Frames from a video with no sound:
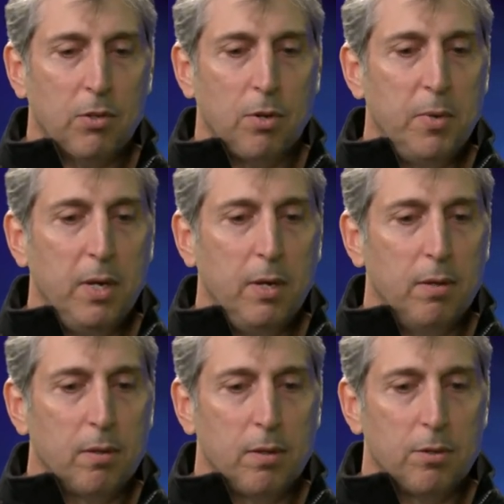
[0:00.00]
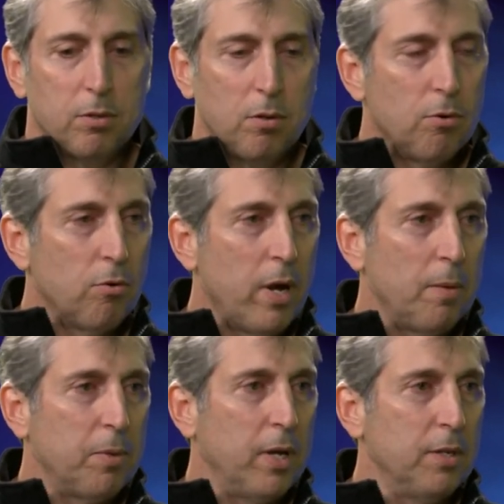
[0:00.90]
To me, there's no
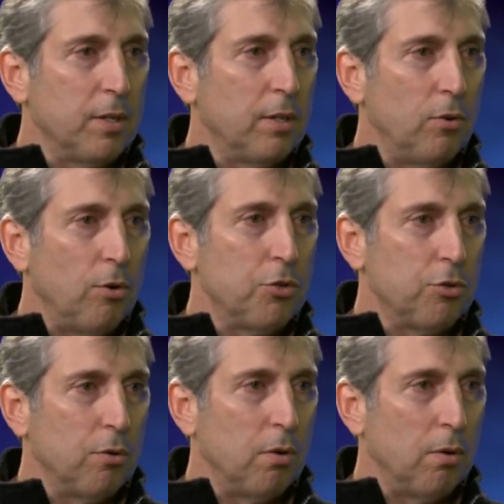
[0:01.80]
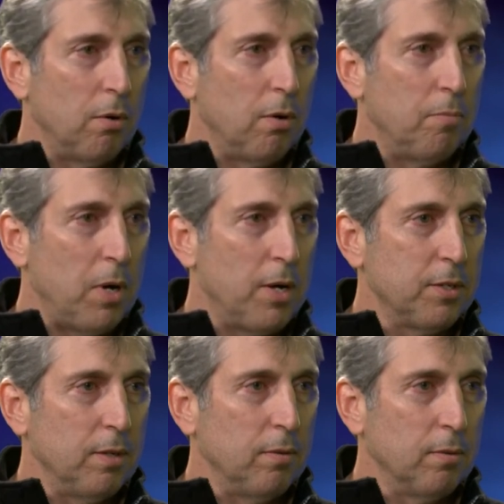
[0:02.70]
greater place than the North Shore of
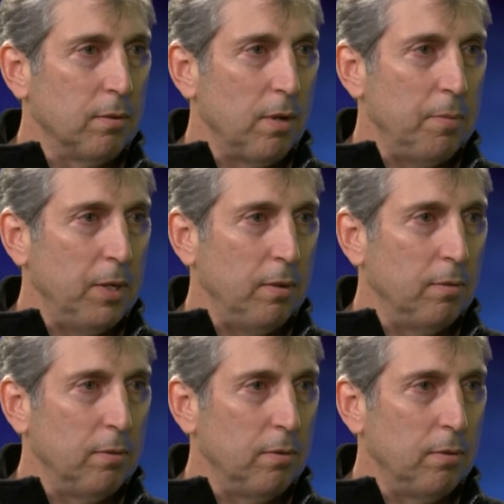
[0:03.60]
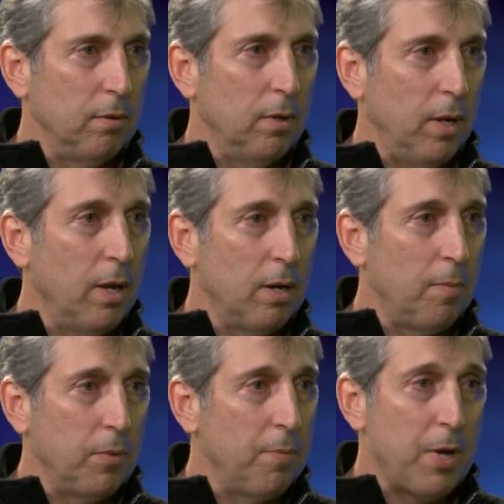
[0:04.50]
Boston. I mean, and
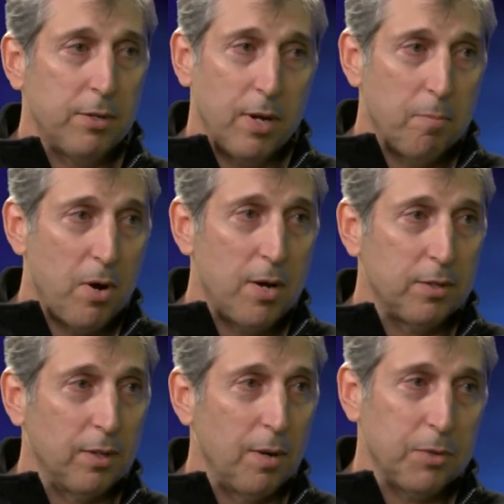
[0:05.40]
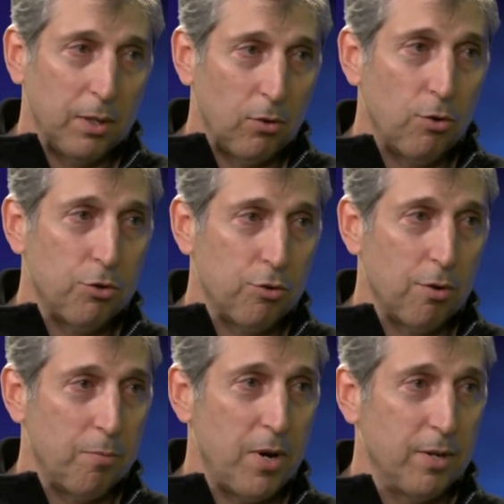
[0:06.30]
I'm not saying Boston, I'm saying the North
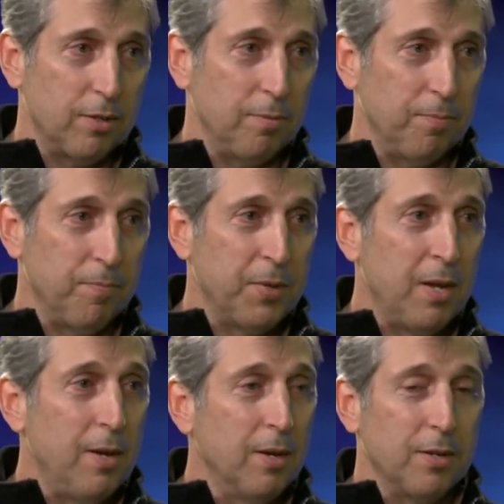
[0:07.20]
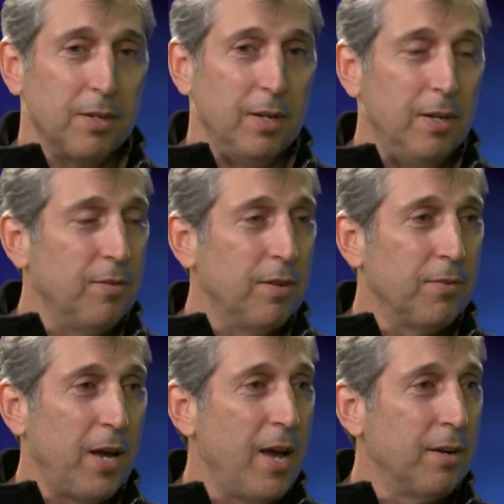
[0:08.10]
Shore of Boston. Because even
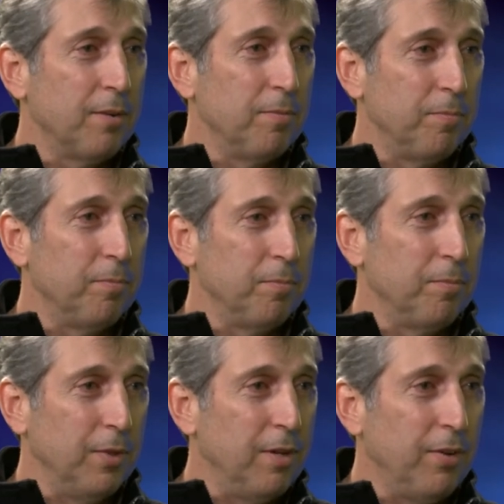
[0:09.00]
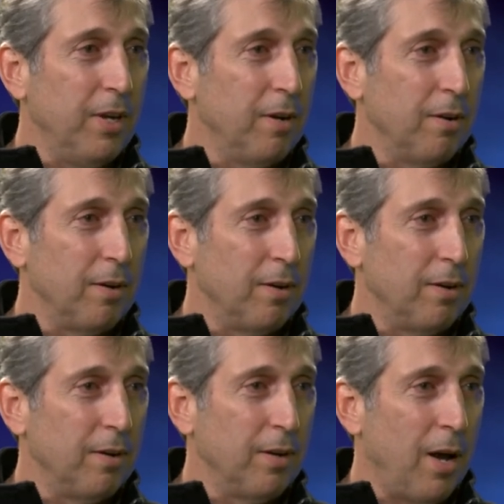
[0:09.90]
if I had to live here,
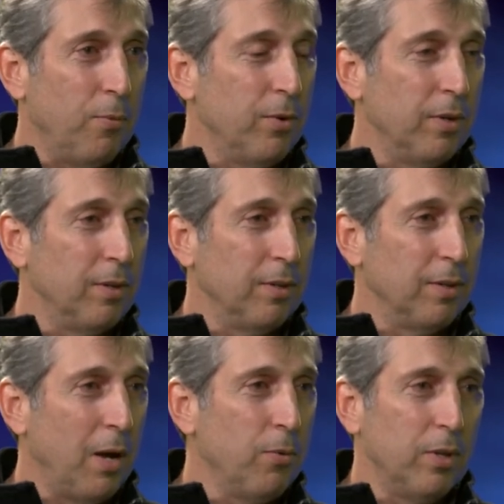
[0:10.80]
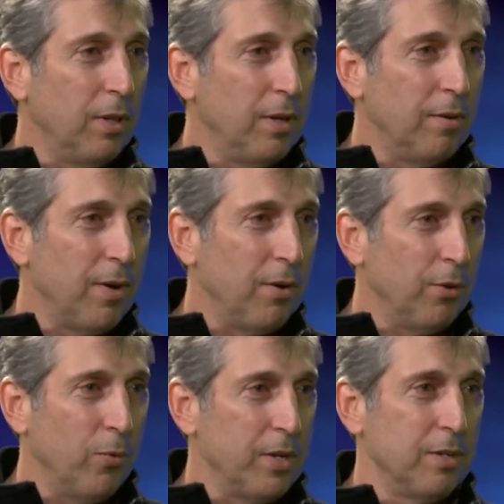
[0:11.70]
I wouldn't live out
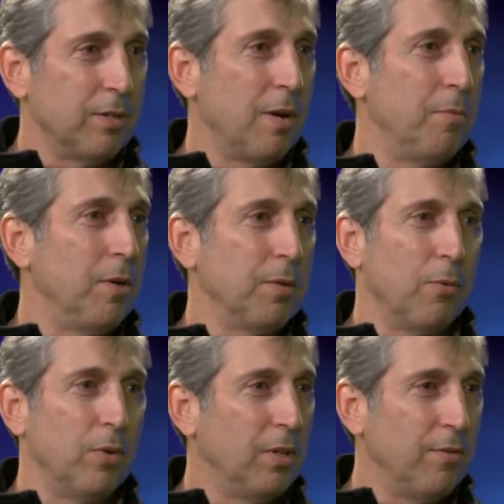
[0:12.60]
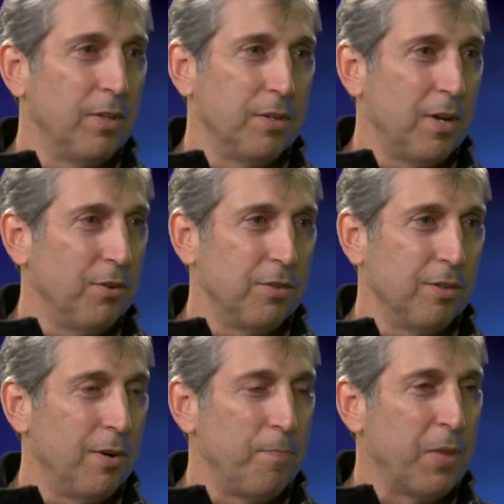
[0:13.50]
in the western suburbs, I wouldn't live on the South
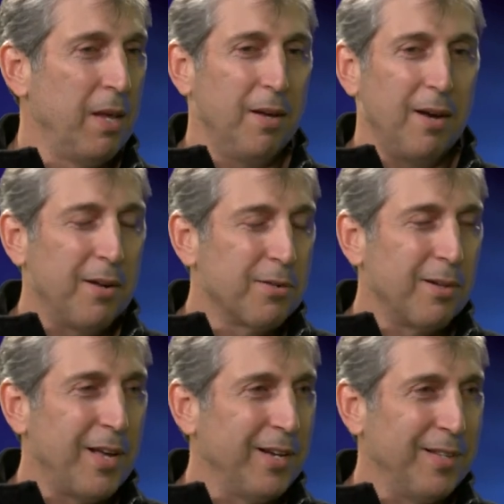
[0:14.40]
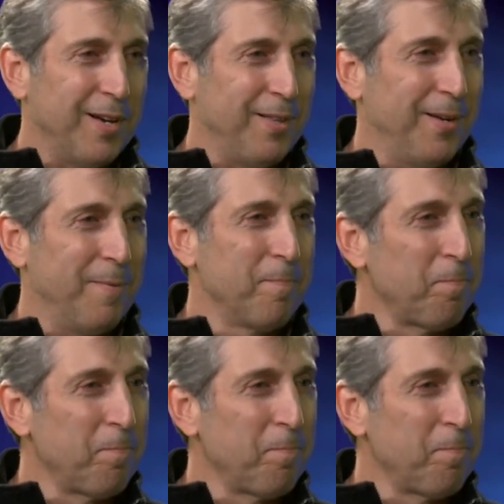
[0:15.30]
Shore. I just don't like it down there.